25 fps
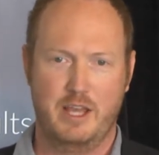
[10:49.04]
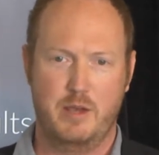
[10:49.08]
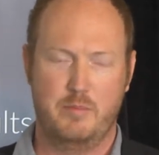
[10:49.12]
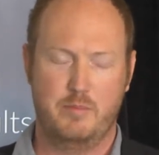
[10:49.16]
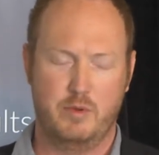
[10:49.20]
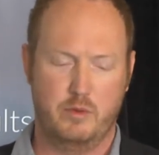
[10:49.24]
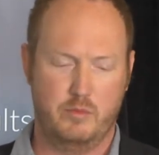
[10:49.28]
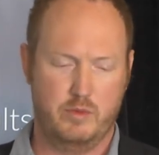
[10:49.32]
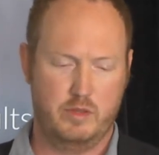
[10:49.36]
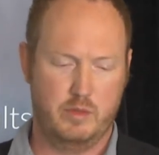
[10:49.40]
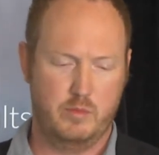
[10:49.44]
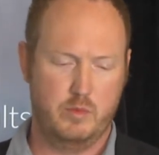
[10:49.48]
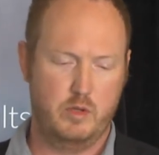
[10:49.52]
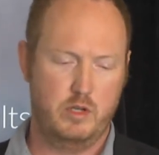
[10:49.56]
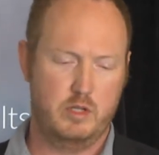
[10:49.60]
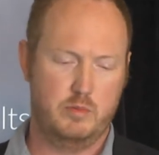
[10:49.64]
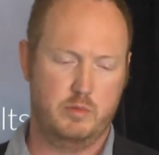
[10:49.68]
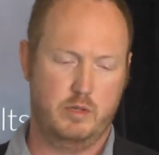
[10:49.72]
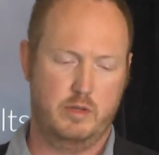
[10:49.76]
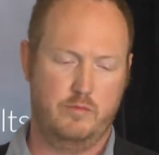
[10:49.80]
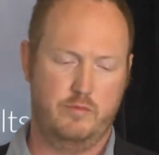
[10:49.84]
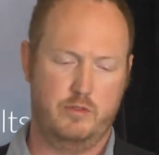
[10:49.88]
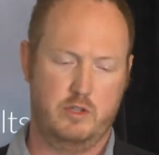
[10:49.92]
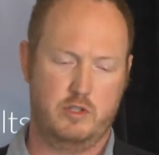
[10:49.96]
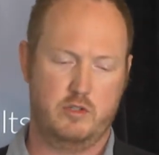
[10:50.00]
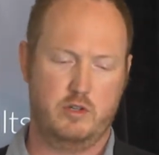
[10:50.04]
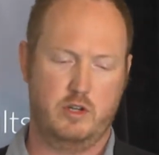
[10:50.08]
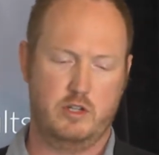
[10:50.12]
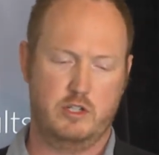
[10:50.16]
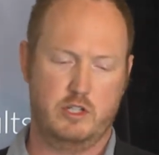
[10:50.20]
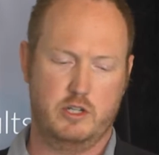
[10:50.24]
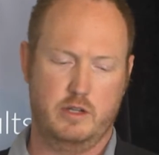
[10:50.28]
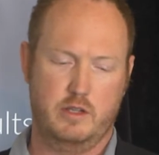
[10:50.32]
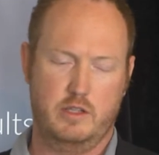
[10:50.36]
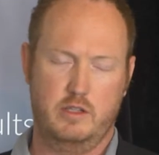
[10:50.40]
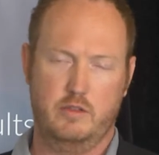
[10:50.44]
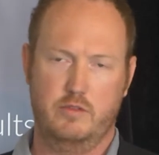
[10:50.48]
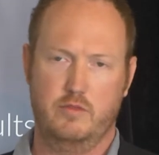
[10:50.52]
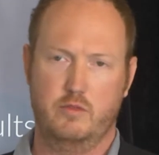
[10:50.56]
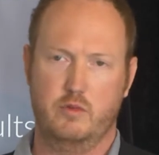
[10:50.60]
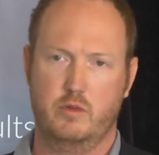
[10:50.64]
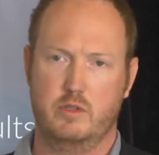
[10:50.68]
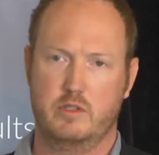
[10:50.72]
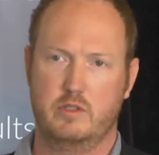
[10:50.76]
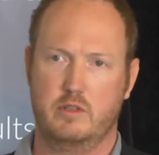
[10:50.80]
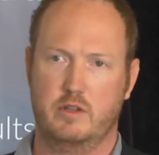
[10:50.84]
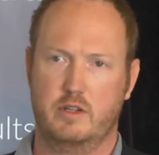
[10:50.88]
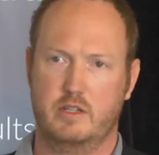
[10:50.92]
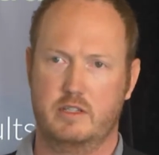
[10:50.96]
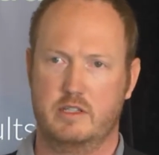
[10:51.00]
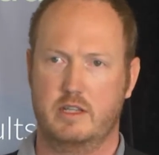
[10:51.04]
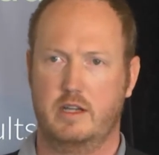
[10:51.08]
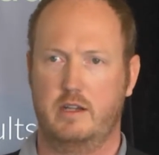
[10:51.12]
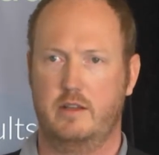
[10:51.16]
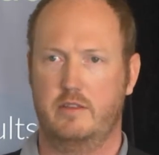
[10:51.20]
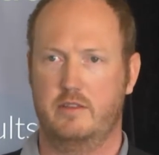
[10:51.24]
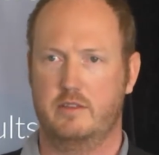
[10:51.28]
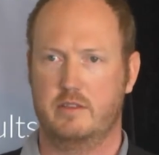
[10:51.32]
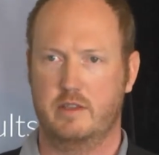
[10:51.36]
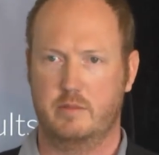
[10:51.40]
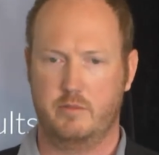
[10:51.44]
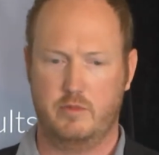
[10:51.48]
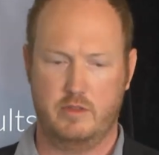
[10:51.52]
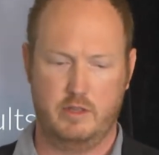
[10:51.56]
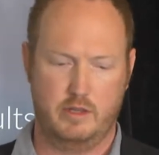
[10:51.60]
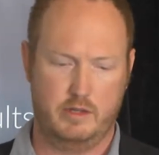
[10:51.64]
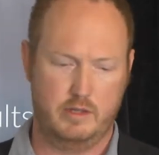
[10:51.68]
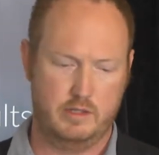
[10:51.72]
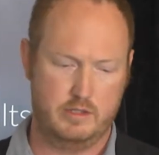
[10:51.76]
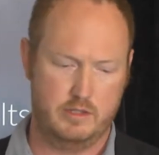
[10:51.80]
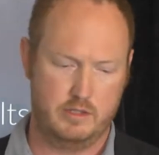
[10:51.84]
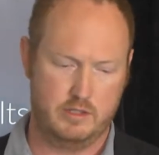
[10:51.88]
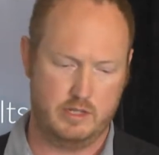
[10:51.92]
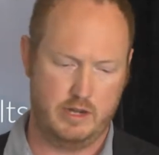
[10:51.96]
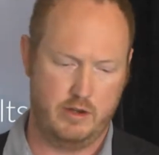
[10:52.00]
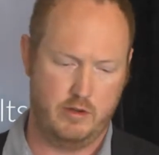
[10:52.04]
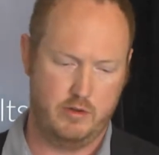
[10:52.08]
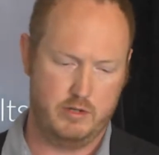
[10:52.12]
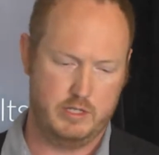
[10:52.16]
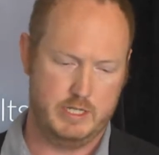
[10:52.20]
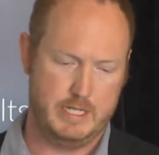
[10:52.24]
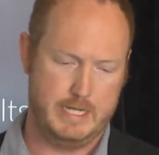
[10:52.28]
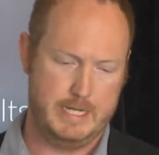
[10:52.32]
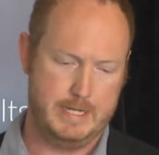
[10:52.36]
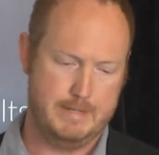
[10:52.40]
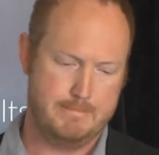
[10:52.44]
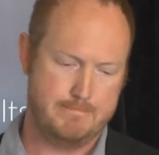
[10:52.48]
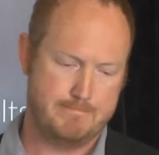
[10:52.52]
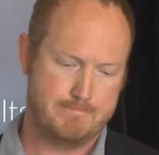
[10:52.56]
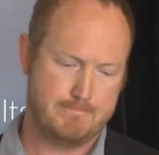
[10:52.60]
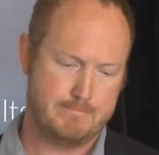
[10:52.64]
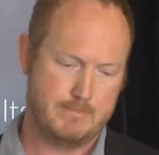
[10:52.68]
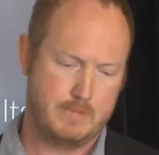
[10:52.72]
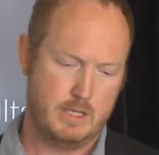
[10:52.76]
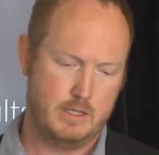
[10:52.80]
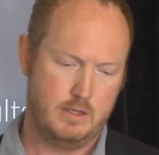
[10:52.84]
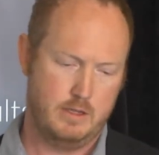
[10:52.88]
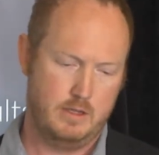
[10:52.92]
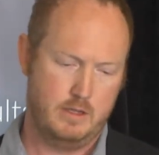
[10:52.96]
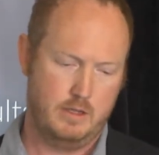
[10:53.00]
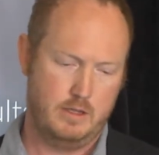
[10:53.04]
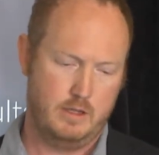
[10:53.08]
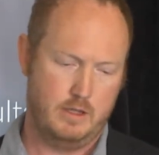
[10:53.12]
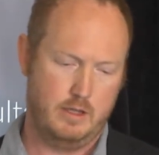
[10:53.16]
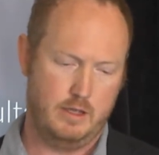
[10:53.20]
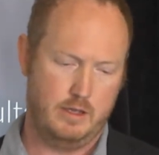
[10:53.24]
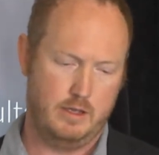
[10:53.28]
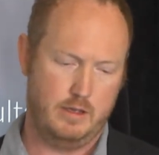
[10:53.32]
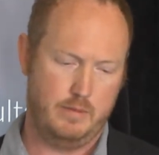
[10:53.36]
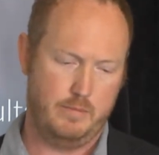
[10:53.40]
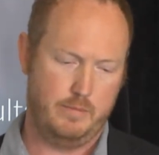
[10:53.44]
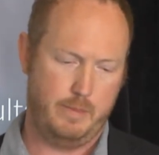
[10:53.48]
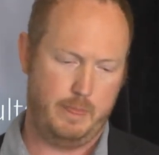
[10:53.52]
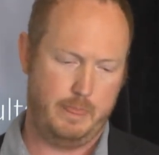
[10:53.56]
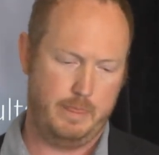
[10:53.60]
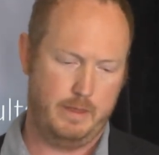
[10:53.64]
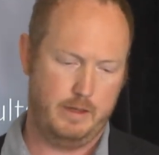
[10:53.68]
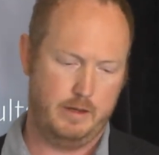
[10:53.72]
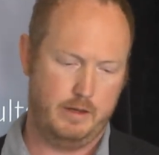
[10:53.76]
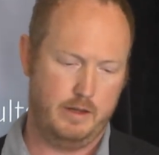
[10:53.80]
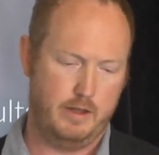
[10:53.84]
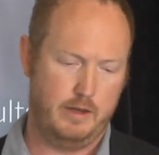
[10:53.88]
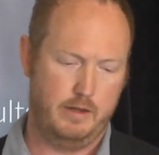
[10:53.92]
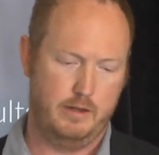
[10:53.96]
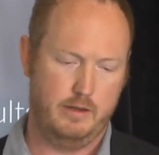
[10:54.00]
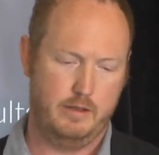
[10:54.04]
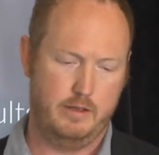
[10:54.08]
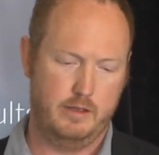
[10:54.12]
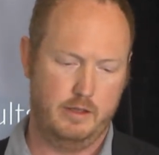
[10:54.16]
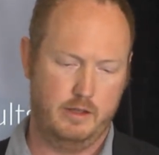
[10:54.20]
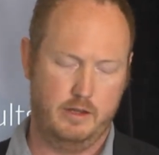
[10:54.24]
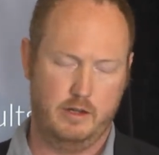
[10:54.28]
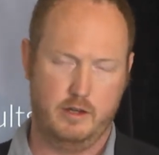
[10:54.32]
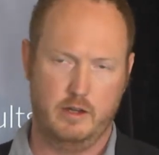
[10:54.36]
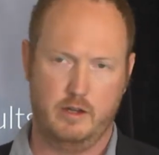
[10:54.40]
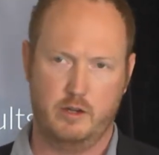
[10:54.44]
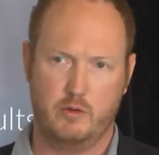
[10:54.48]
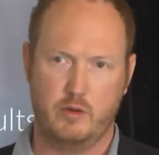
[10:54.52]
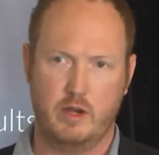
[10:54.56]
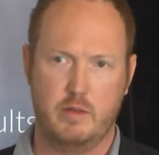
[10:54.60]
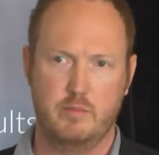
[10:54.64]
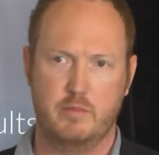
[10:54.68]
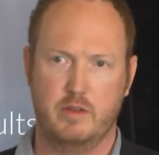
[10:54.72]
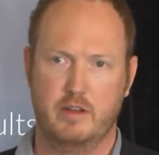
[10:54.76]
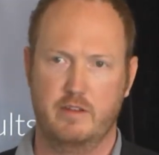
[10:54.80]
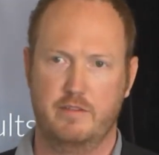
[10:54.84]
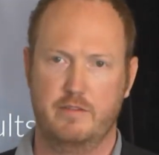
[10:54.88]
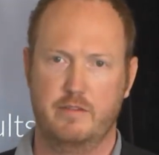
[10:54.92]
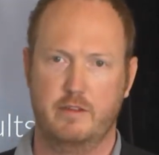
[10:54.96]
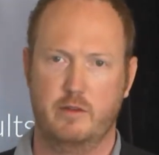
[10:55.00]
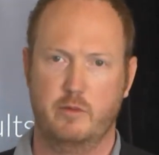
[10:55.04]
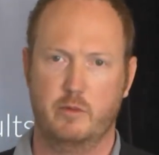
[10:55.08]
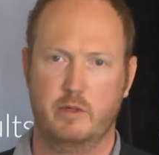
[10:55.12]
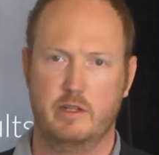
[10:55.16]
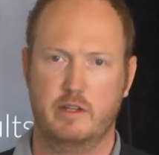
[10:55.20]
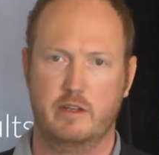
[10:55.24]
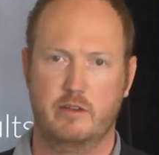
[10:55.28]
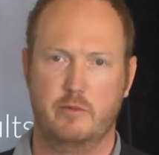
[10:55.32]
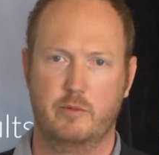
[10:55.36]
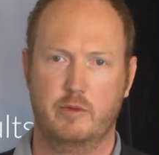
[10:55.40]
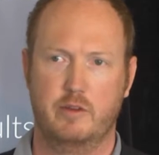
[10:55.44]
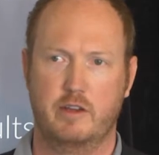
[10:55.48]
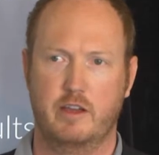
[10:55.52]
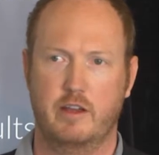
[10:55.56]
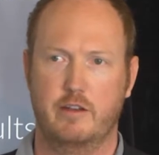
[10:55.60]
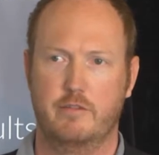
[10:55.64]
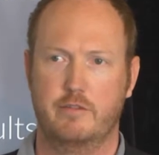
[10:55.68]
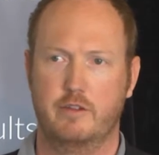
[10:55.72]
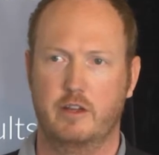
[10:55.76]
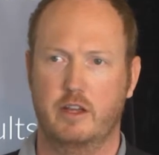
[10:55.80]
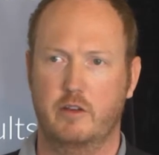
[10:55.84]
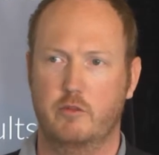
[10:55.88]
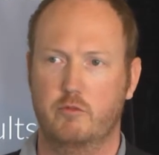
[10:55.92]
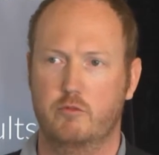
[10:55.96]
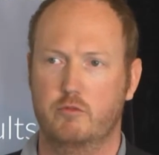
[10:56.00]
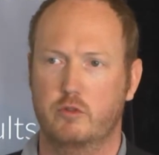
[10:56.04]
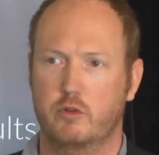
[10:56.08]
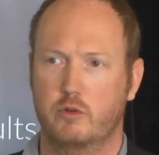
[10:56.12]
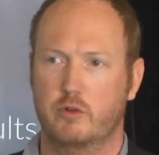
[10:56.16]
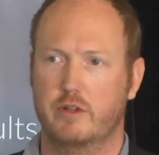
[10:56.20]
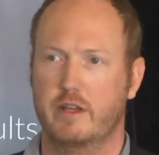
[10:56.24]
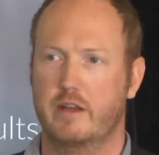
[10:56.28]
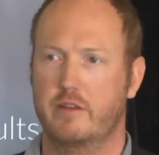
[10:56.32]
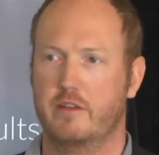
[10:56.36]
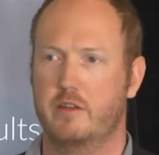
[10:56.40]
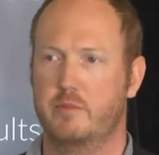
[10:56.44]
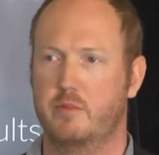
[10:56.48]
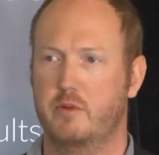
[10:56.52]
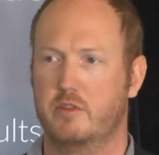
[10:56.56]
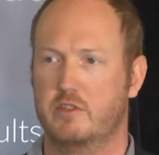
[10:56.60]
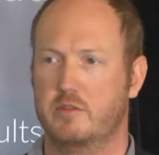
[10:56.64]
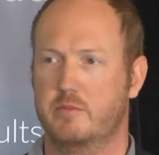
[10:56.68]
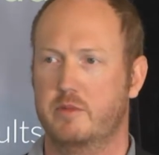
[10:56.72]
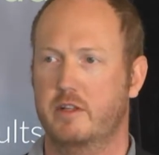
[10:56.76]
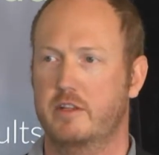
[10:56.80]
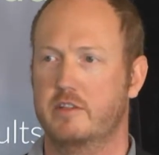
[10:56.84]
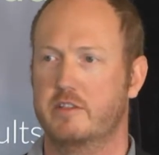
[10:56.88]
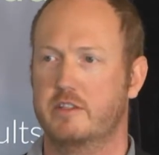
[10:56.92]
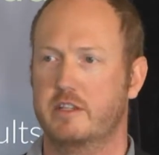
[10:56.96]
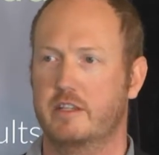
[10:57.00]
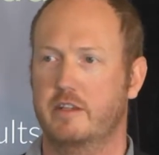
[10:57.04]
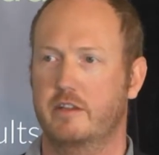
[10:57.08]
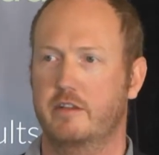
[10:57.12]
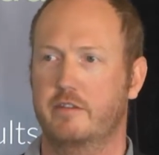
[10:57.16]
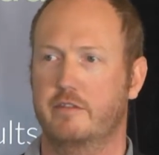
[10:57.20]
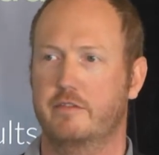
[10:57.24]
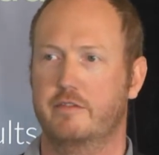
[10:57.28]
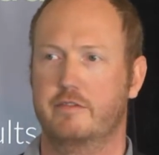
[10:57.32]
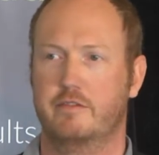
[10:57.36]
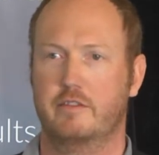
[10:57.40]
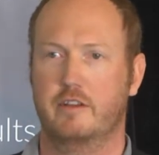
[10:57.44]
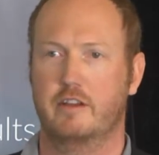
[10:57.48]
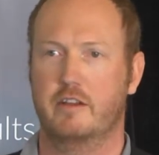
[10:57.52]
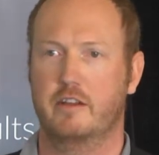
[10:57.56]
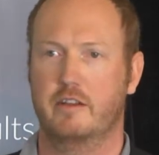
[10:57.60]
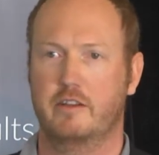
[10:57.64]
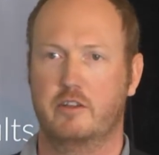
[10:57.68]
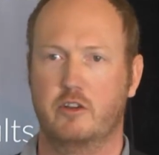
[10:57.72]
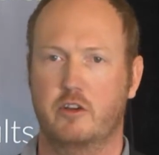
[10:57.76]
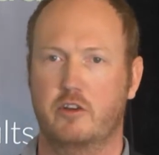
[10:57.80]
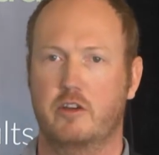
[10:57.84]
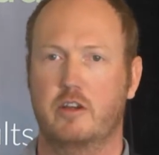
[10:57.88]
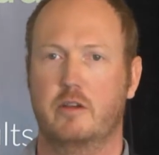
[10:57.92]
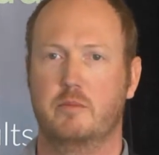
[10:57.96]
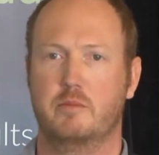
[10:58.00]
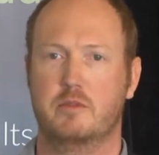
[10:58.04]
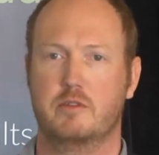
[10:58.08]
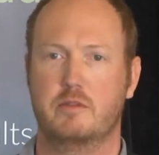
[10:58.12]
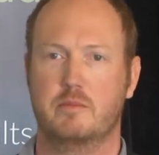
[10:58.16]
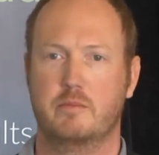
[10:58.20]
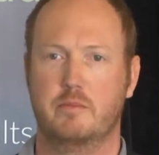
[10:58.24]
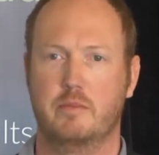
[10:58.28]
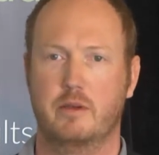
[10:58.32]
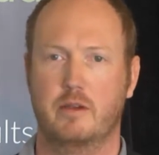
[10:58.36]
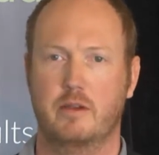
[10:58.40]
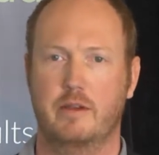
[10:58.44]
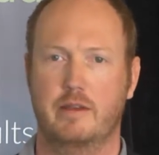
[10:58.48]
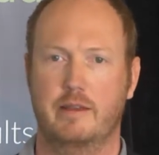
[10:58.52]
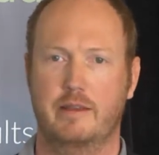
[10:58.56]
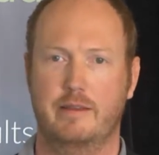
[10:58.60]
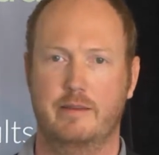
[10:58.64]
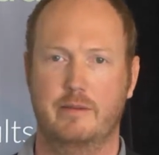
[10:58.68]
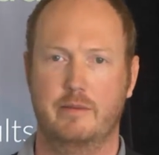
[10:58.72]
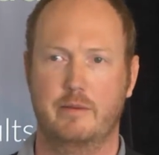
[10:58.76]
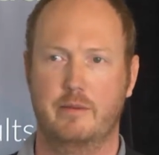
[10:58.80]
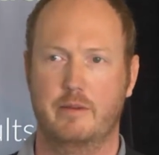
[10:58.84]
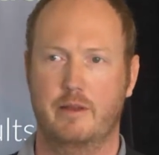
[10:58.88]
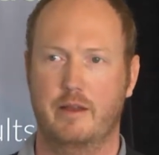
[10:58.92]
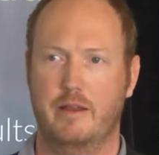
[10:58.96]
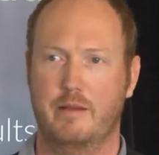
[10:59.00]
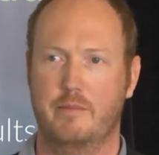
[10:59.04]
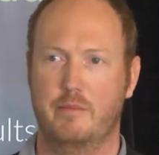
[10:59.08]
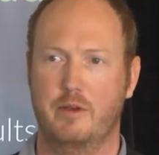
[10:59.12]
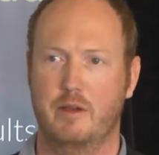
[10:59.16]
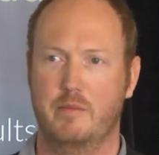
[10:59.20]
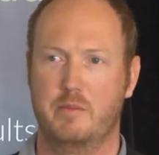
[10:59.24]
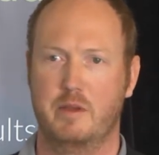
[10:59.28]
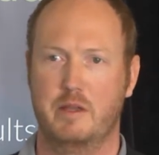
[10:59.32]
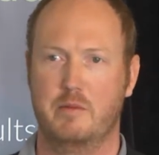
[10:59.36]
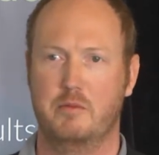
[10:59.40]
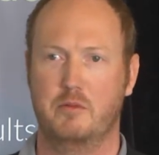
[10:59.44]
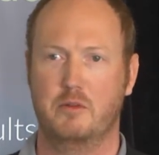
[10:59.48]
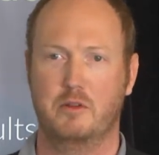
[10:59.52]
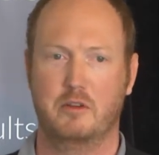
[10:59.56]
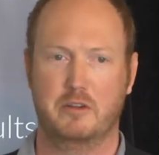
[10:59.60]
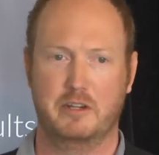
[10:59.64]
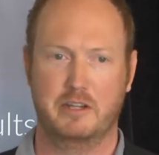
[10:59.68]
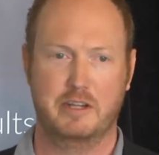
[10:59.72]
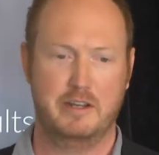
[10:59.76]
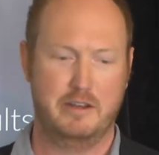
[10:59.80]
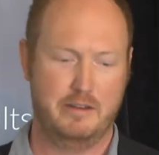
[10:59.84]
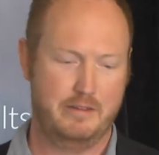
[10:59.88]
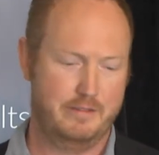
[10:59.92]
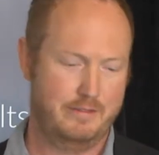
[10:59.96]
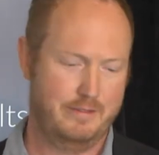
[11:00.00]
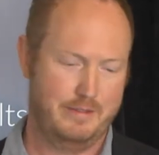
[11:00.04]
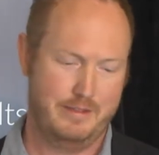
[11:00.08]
But with immutable infrastructure, you've always got exactly the same thing because it's guaranteed. Again, a great benefit. We kind of ruled out the possibility of cock-ups by people logging in.